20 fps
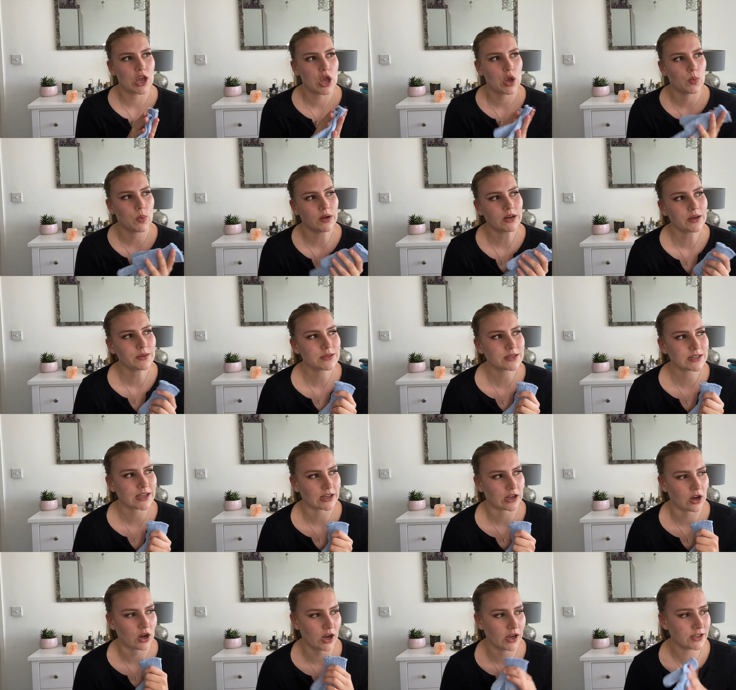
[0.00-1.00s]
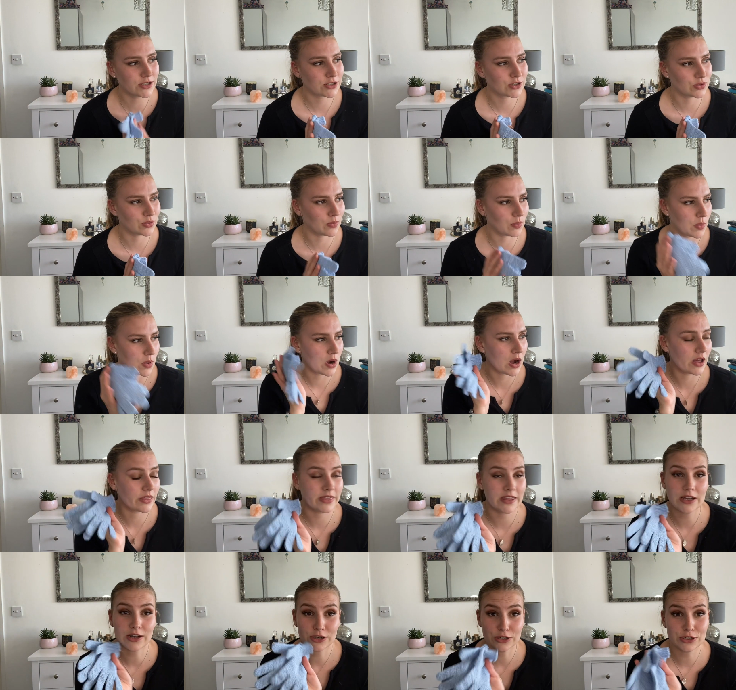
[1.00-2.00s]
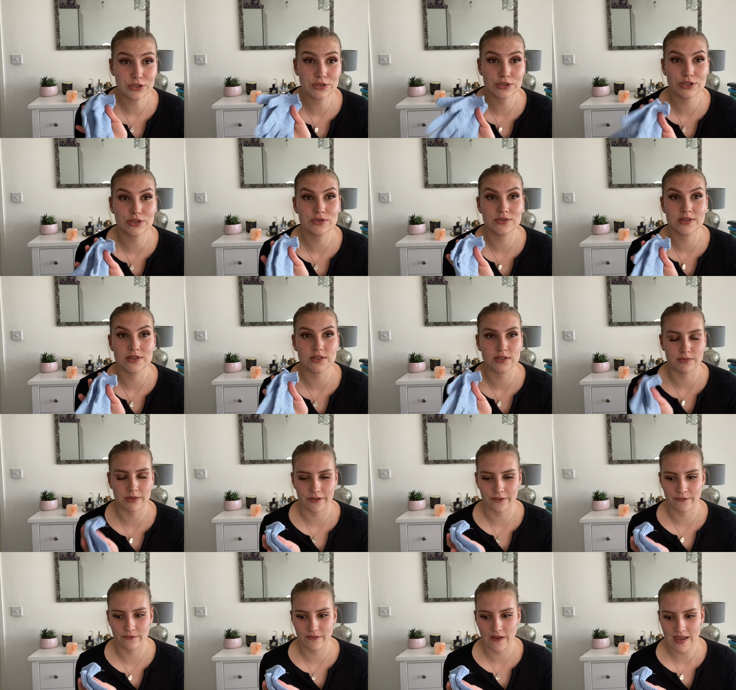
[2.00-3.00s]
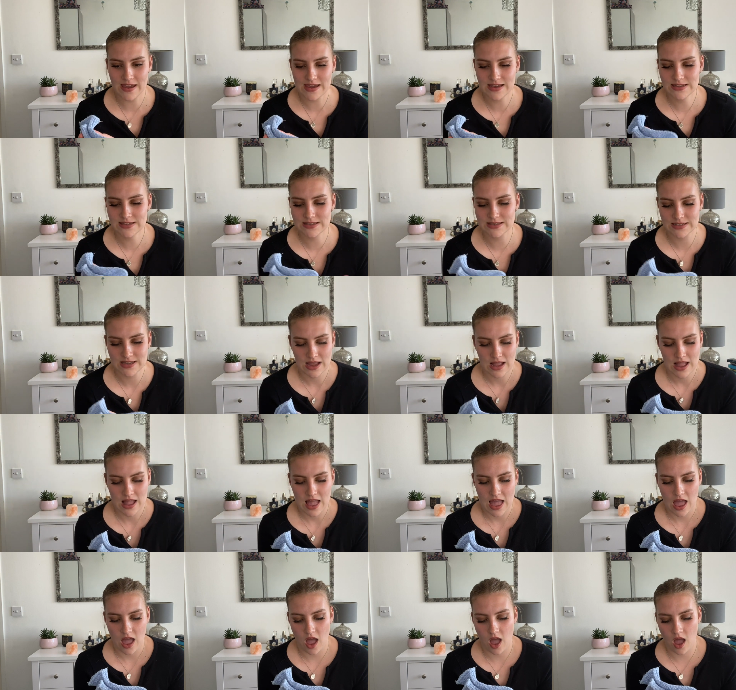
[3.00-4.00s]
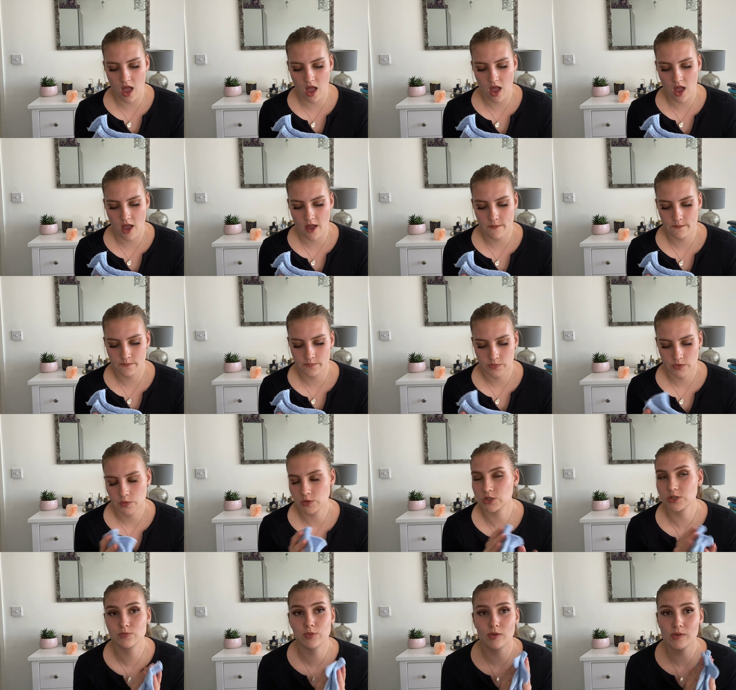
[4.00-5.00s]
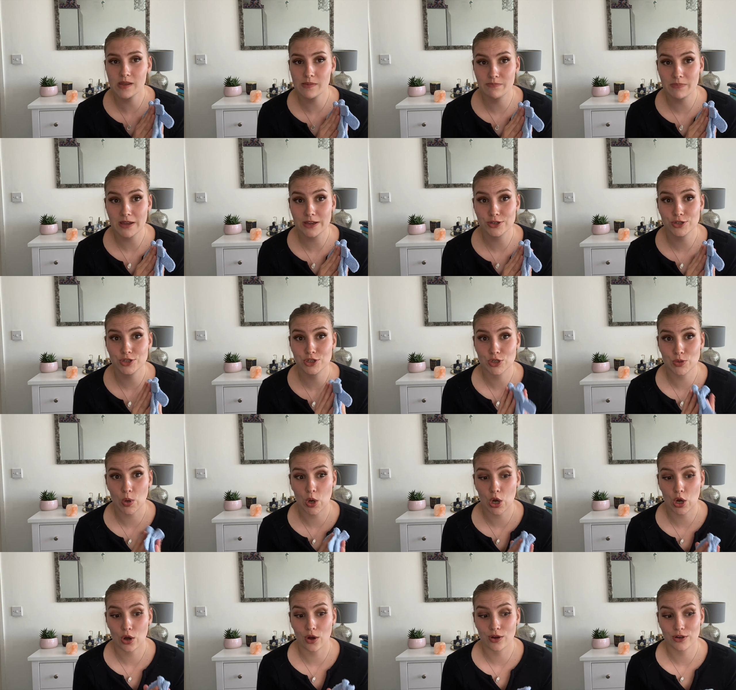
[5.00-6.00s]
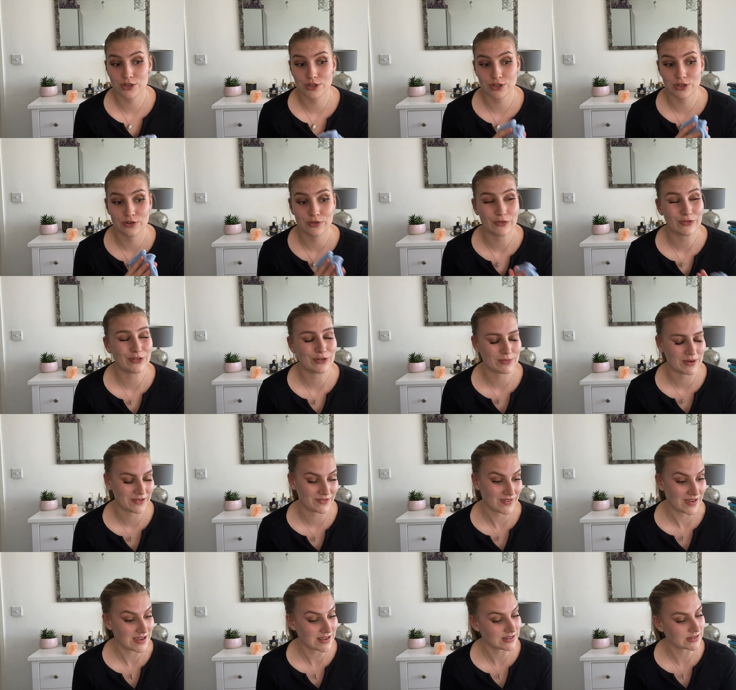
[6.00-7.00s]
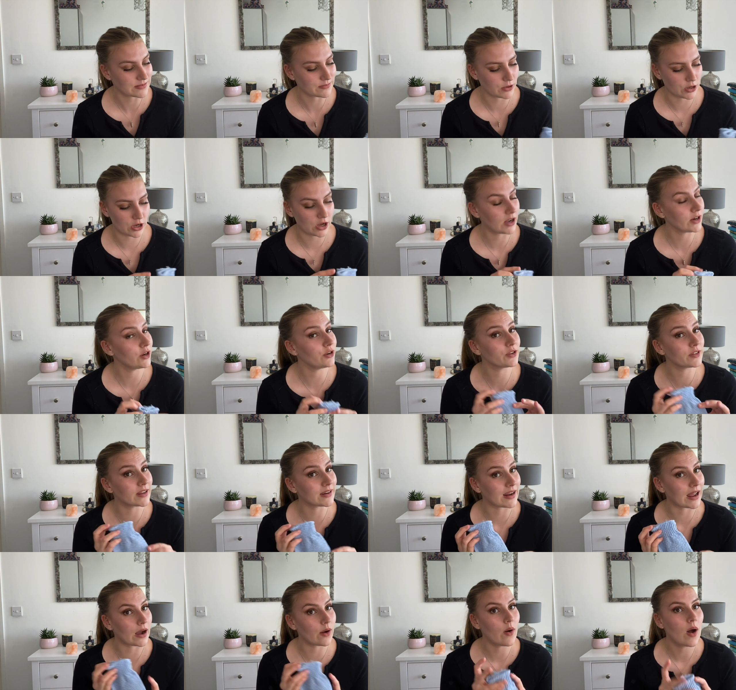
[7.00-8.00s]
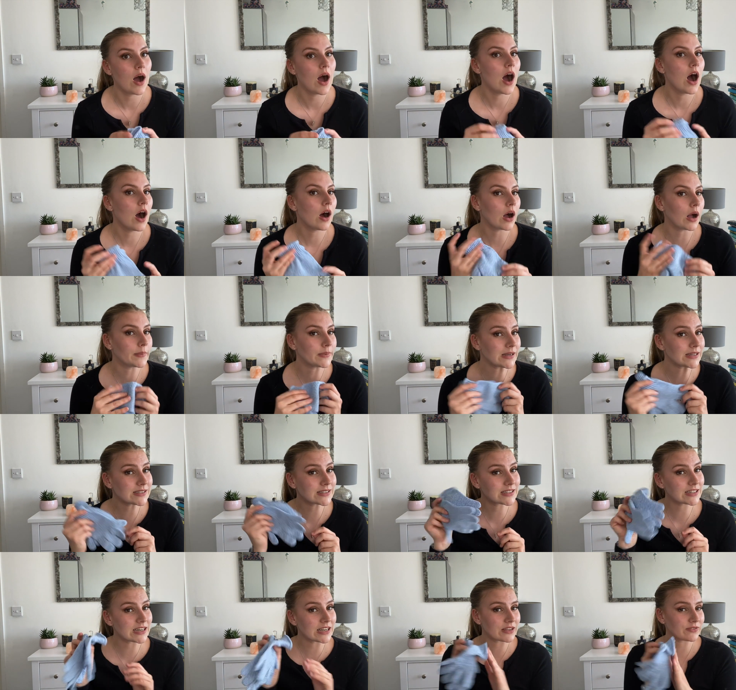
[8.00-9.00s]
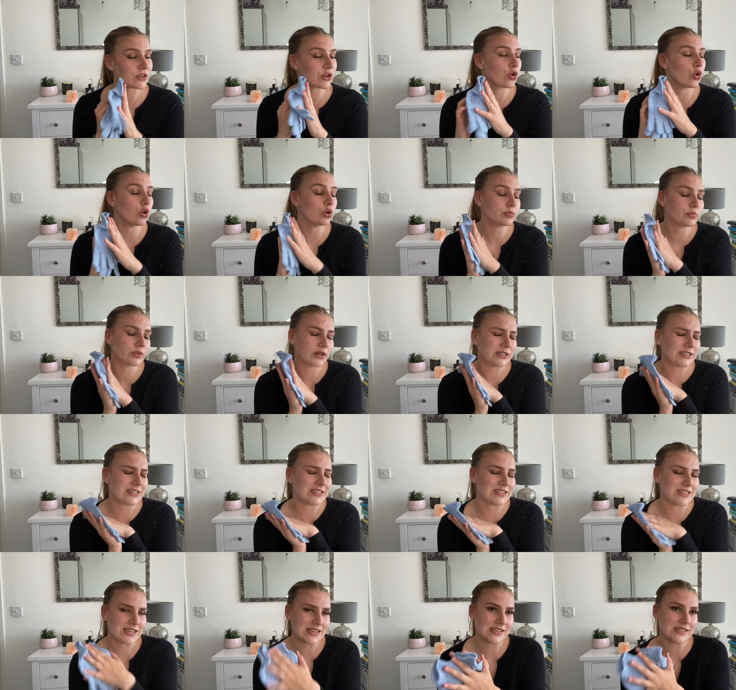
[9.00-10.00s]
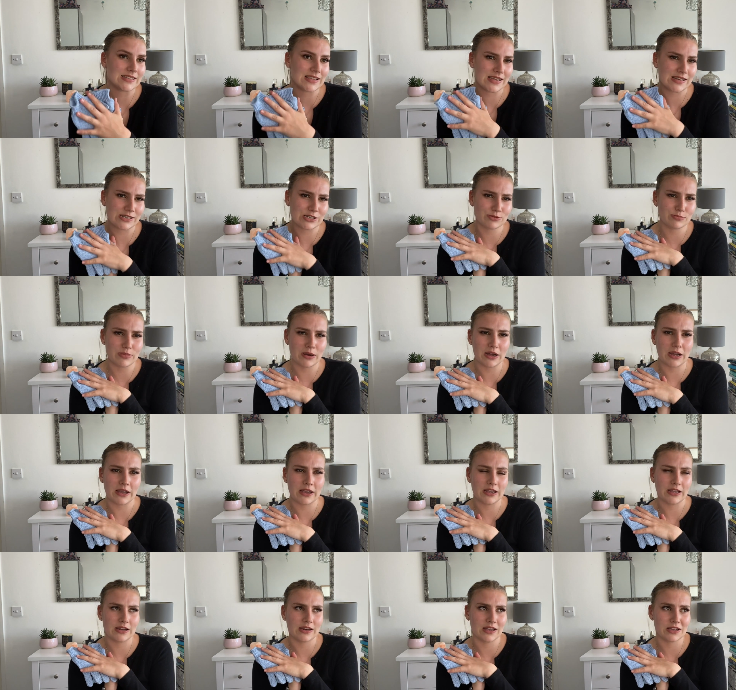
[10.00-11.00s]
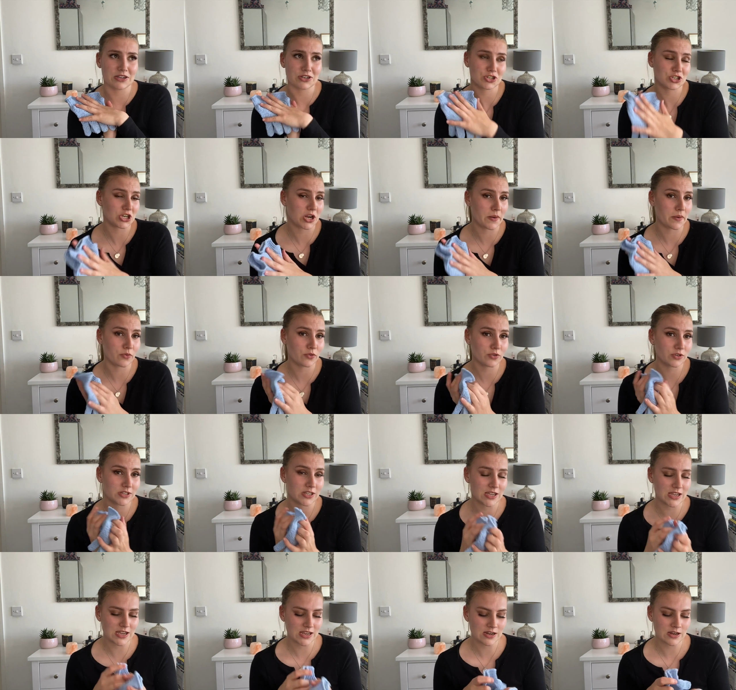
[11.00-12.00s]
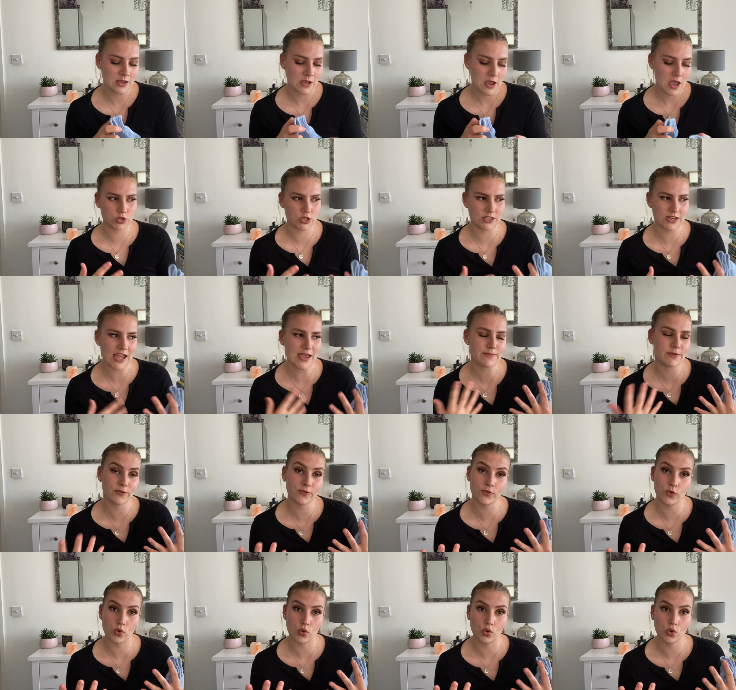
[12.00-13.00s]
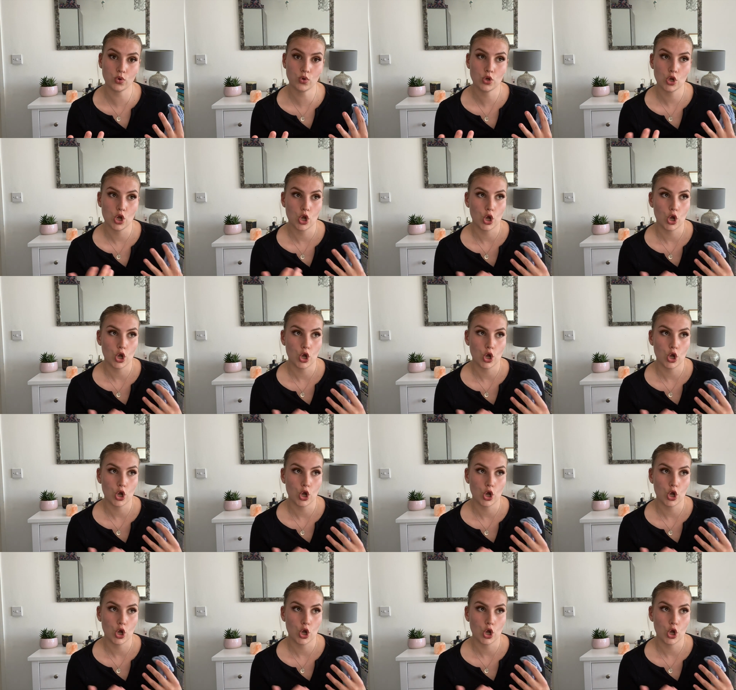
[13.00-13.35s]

when I was in like high school, I think I used to use these on my face, which is probably a bit too harsh for my face, but I don't do that now. I basically have incorporated these into my like shower routine. The day before,